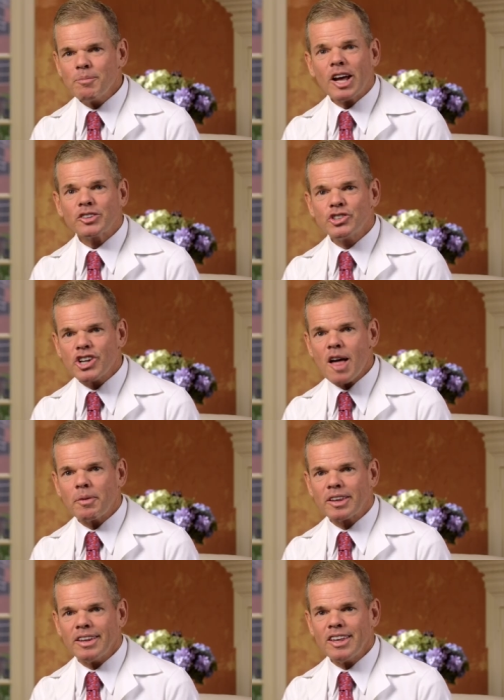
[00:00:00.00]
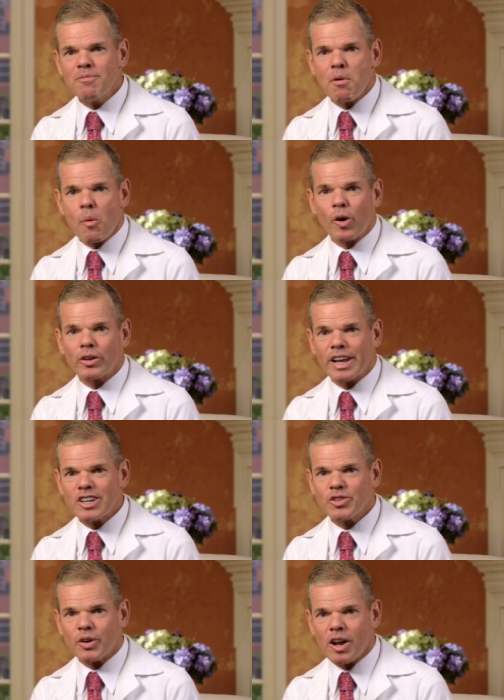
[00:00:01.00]
I'm Dr. John McKee, Memorial
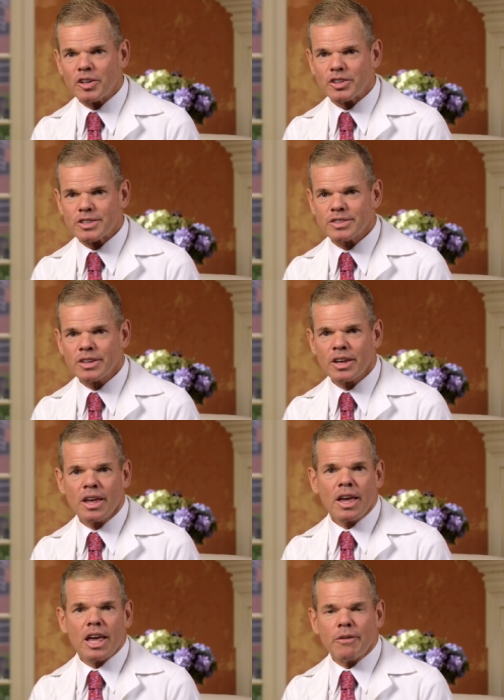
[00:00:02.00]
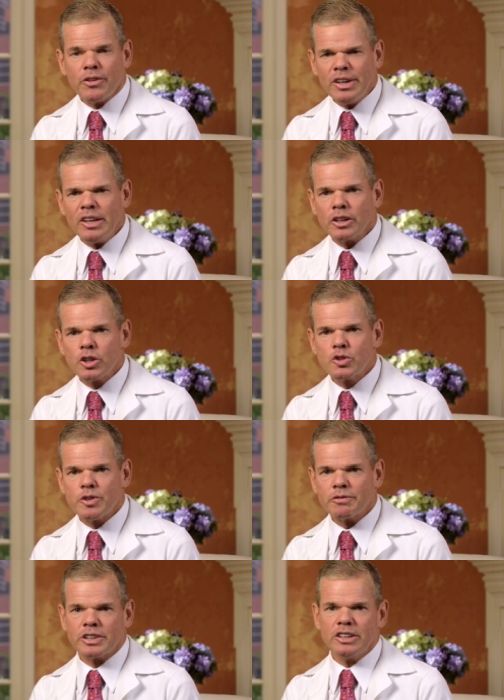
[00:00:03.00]
Gastroenterologist. If you need to
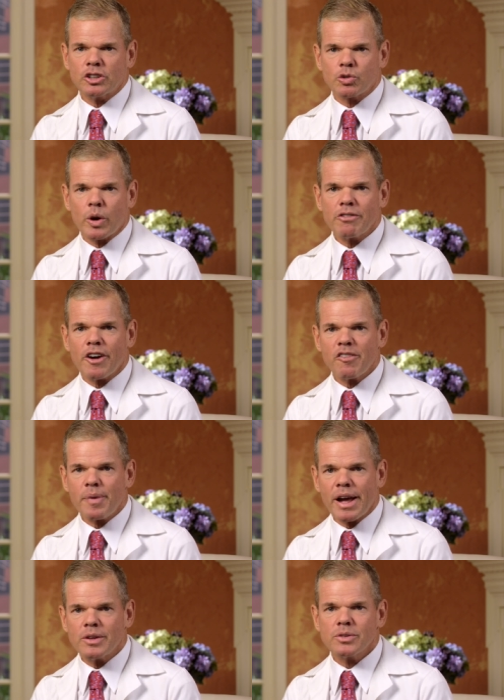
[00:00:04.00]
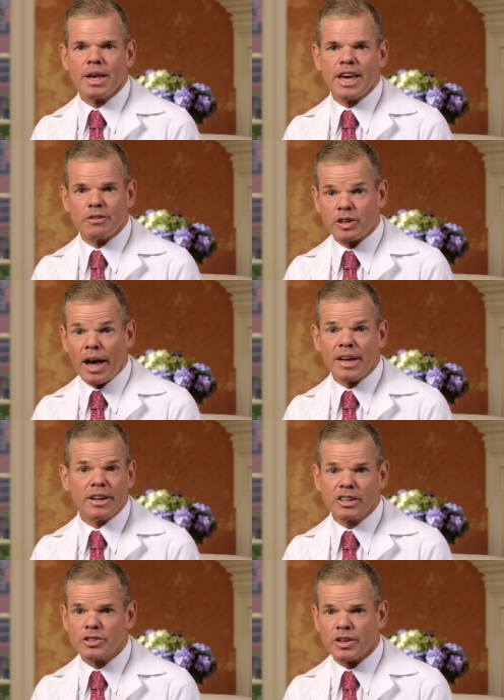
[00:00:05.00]
lose 15 to 25 pounds, and if
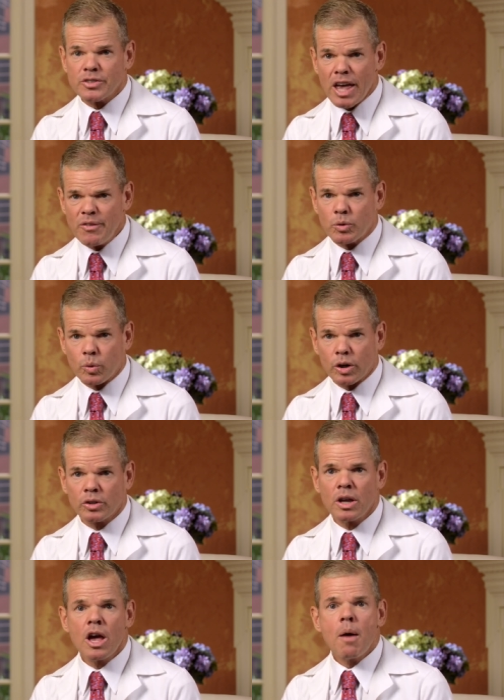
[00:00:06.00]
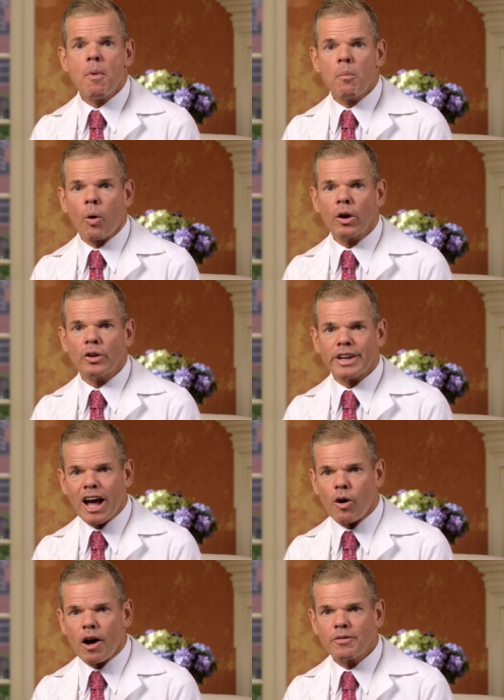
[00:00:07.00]
diet and exercise haven't worked, Memorial
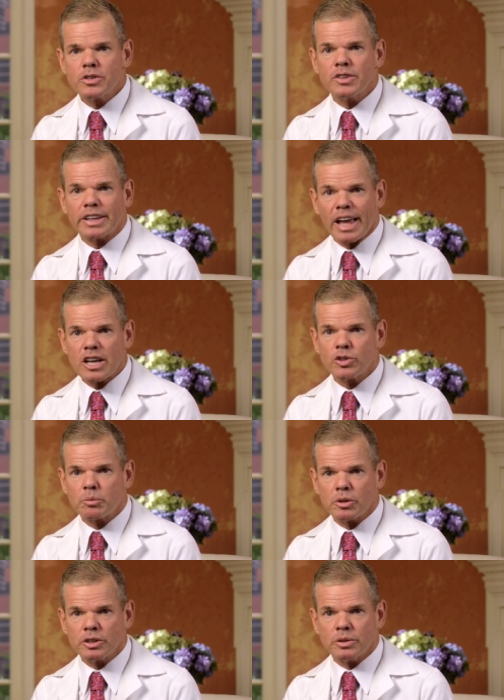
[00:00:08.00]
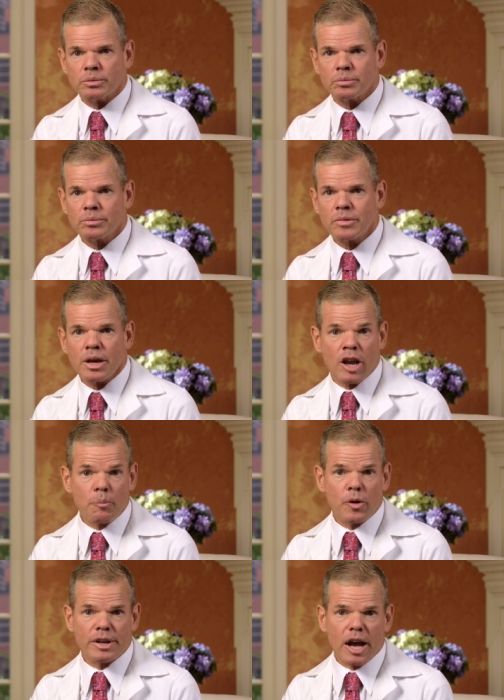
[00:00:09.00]
now offers the gastric balloon, an
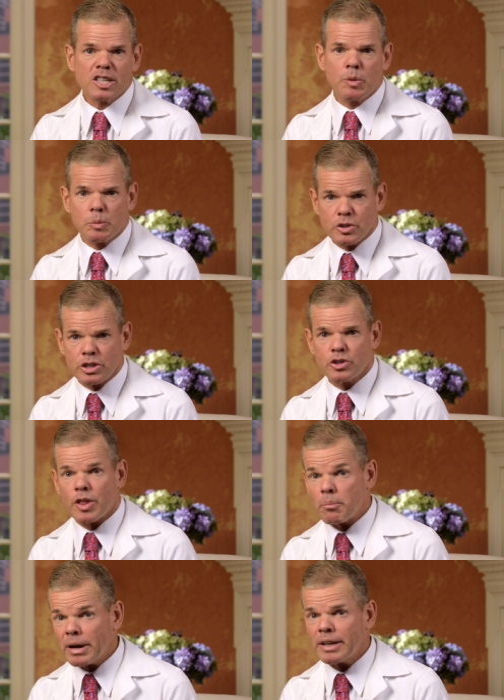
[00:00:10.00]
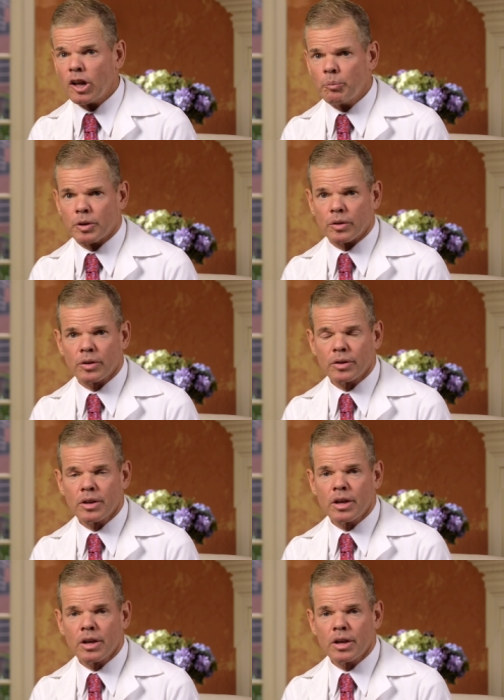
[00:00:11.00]
upper endoscopy procedure that might help you.